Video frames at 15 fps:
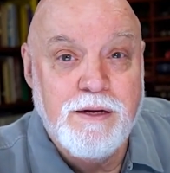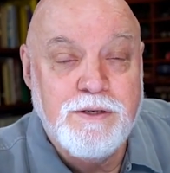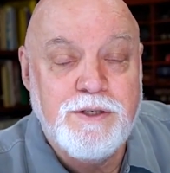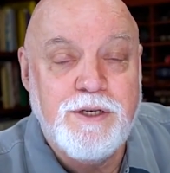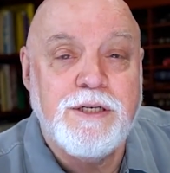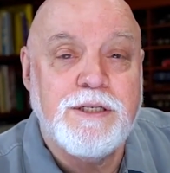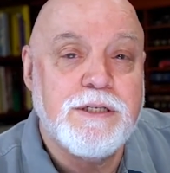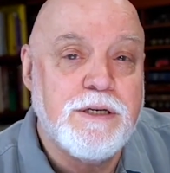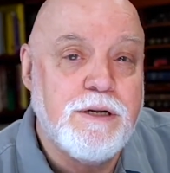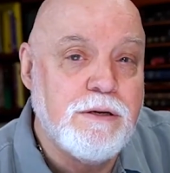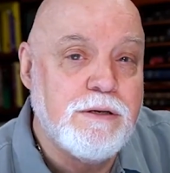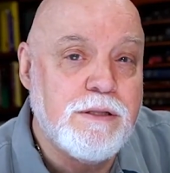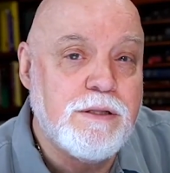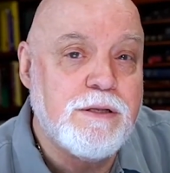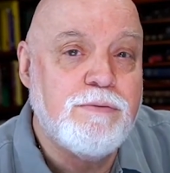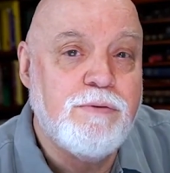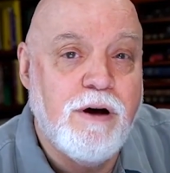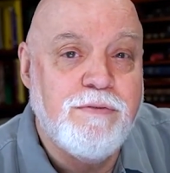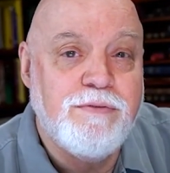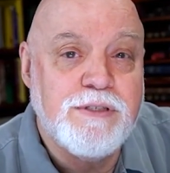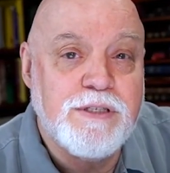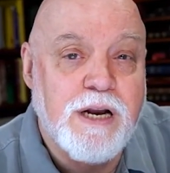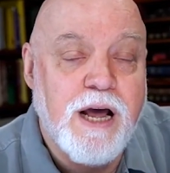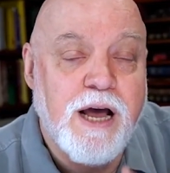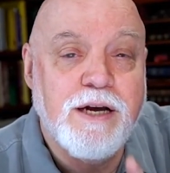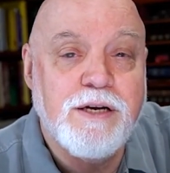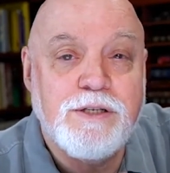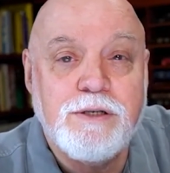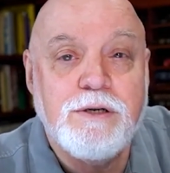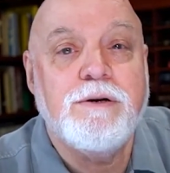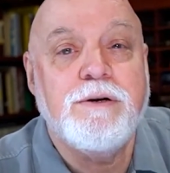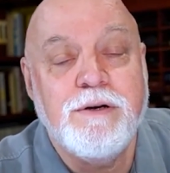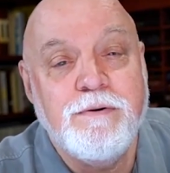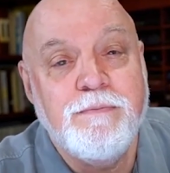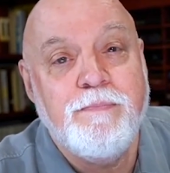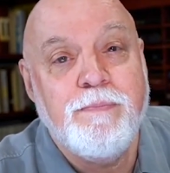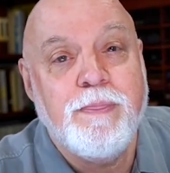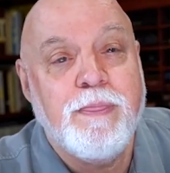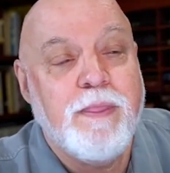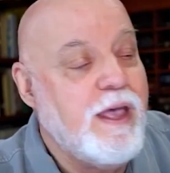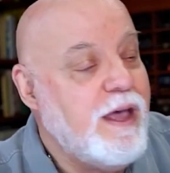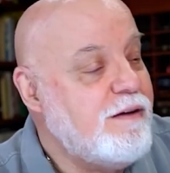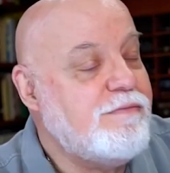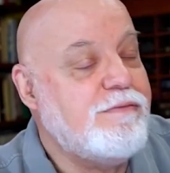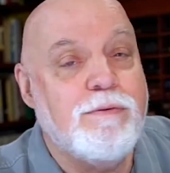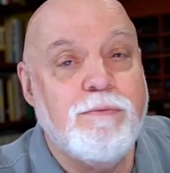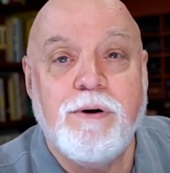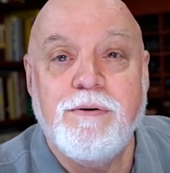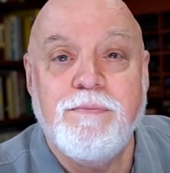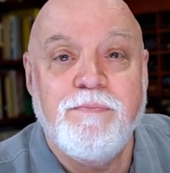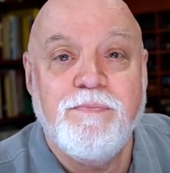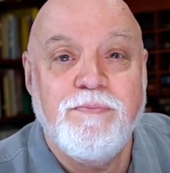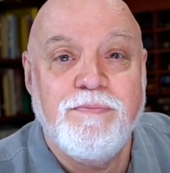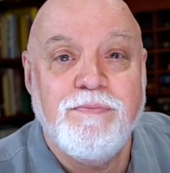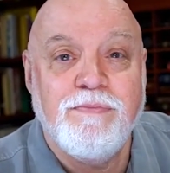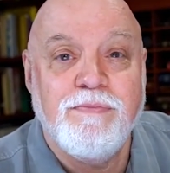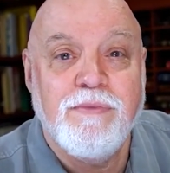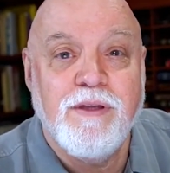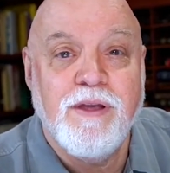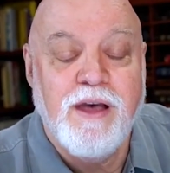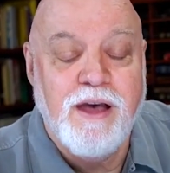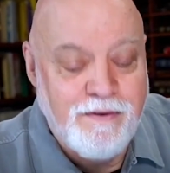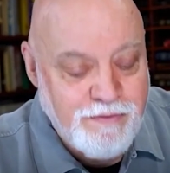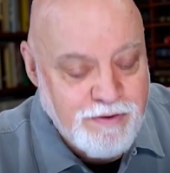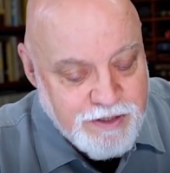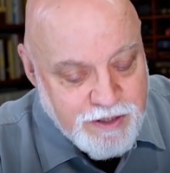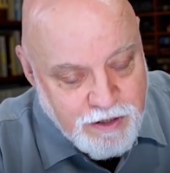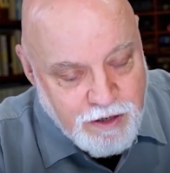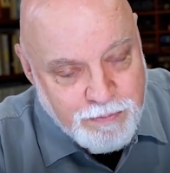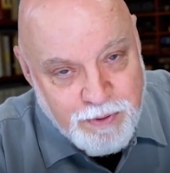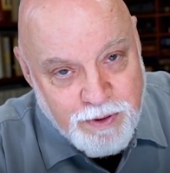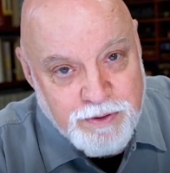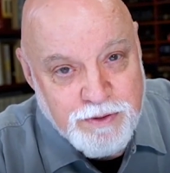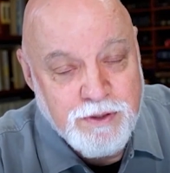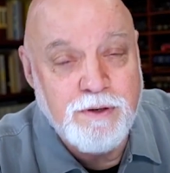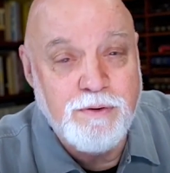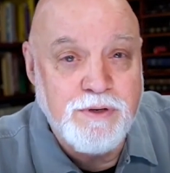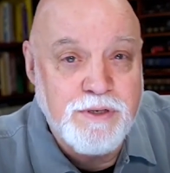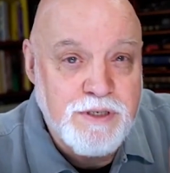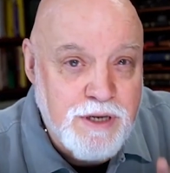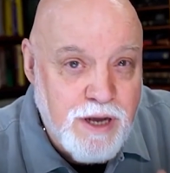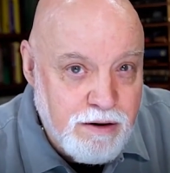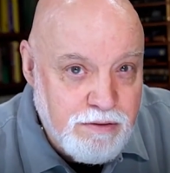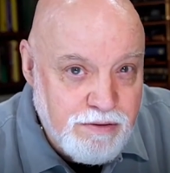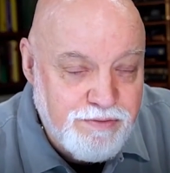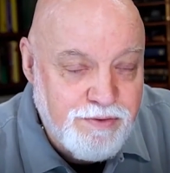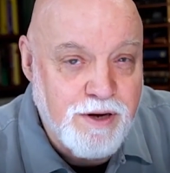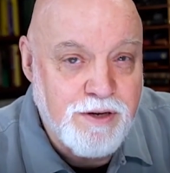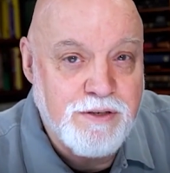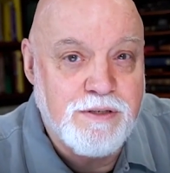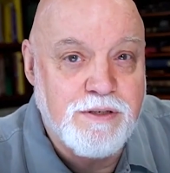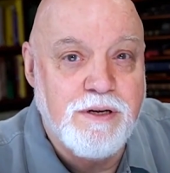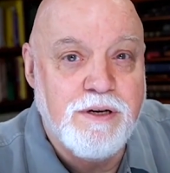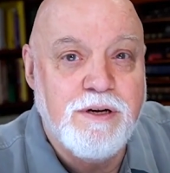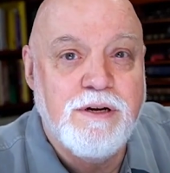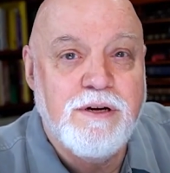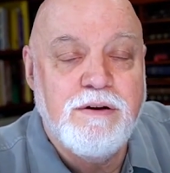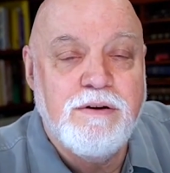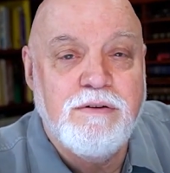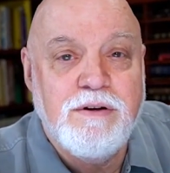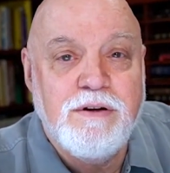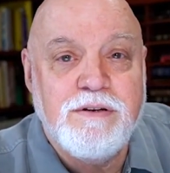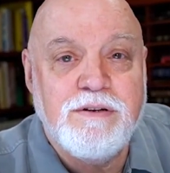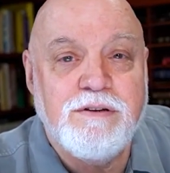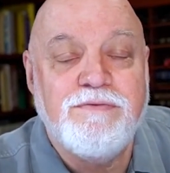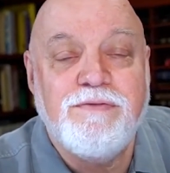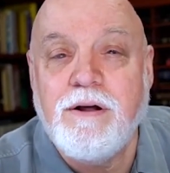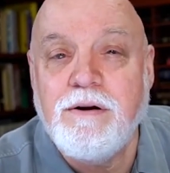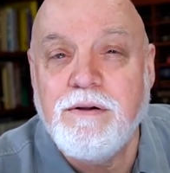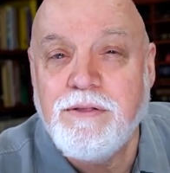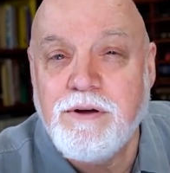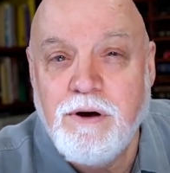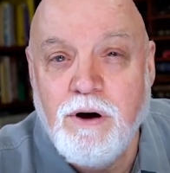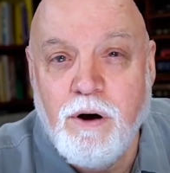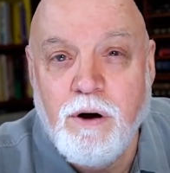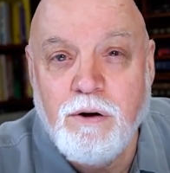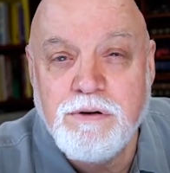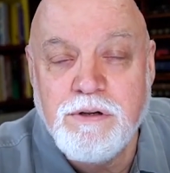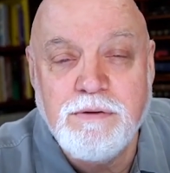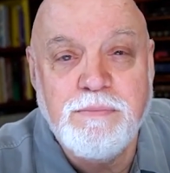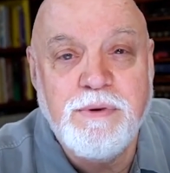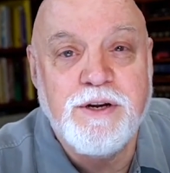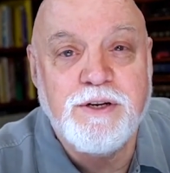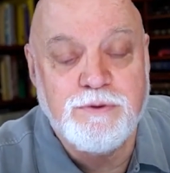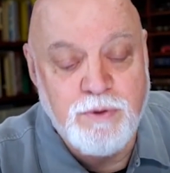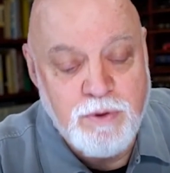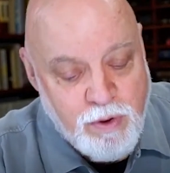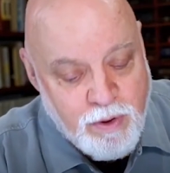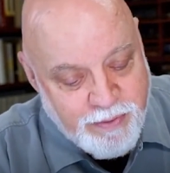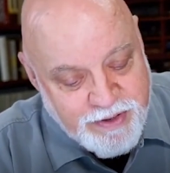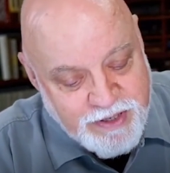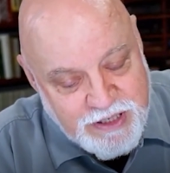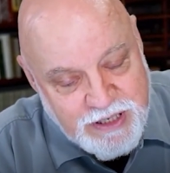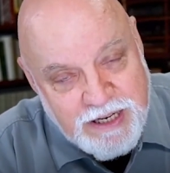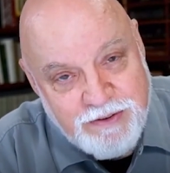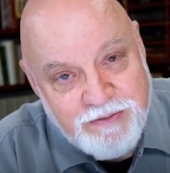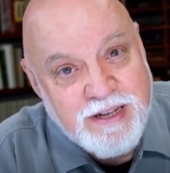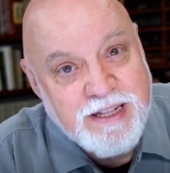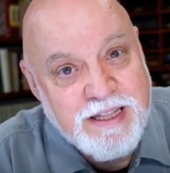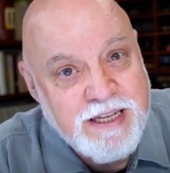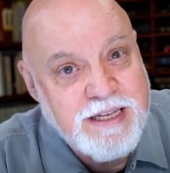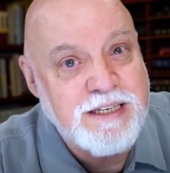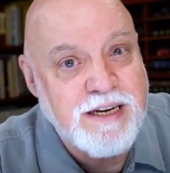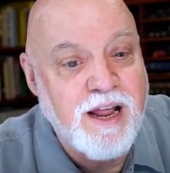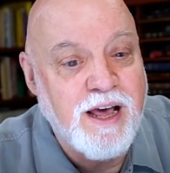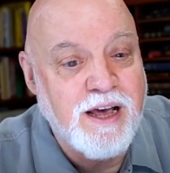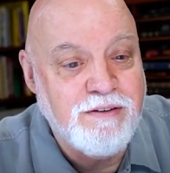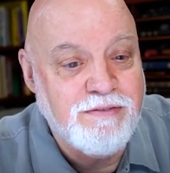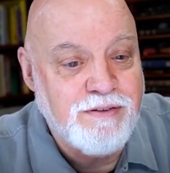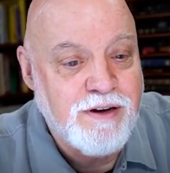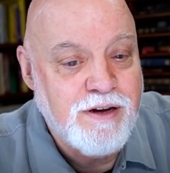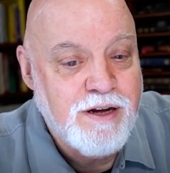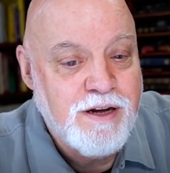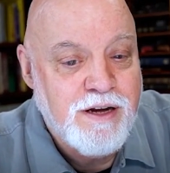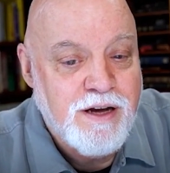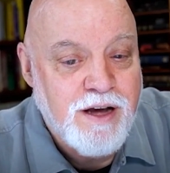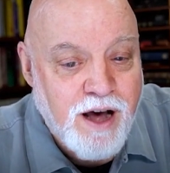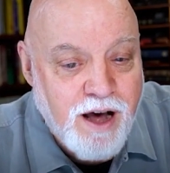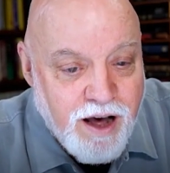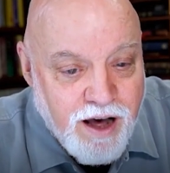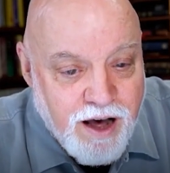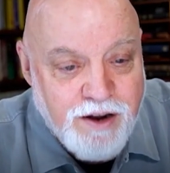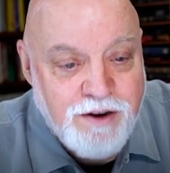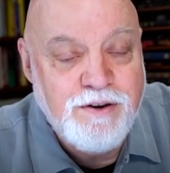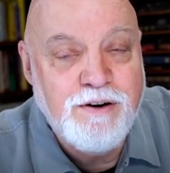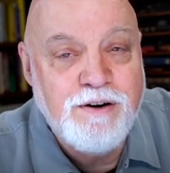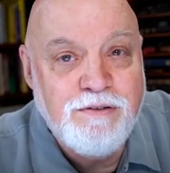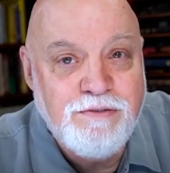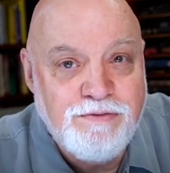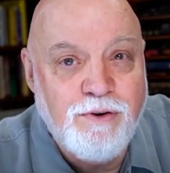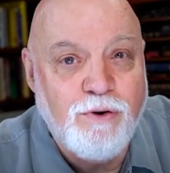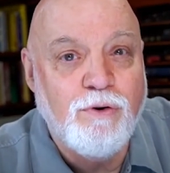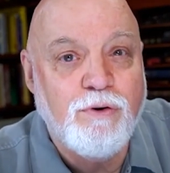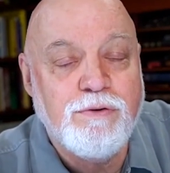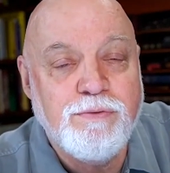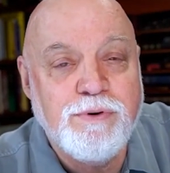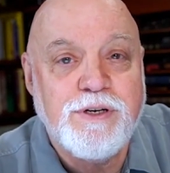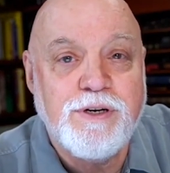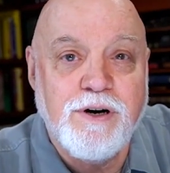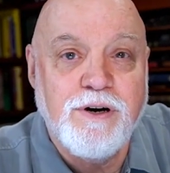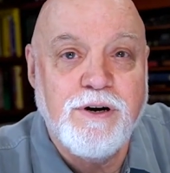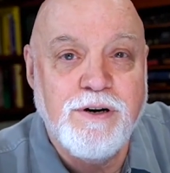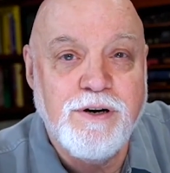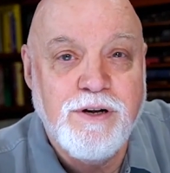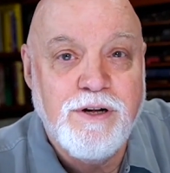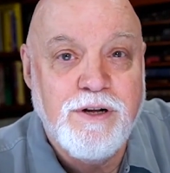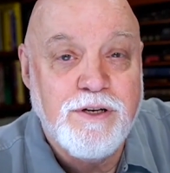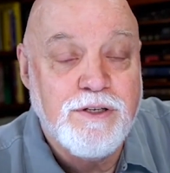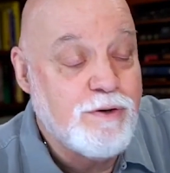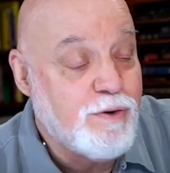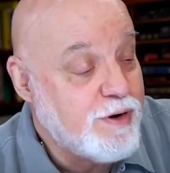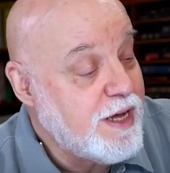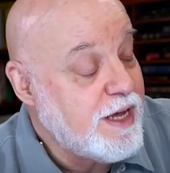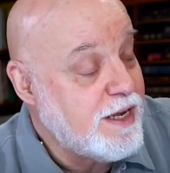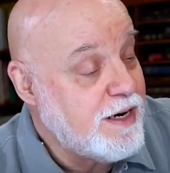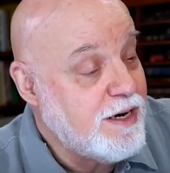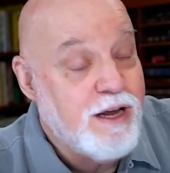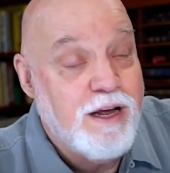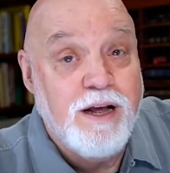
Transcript: Jesus looked at the 12 and said, I assure you, everyone, every single person who has sacrificed to follow the call to the ministry will receive in this life a hundredfold return. So again,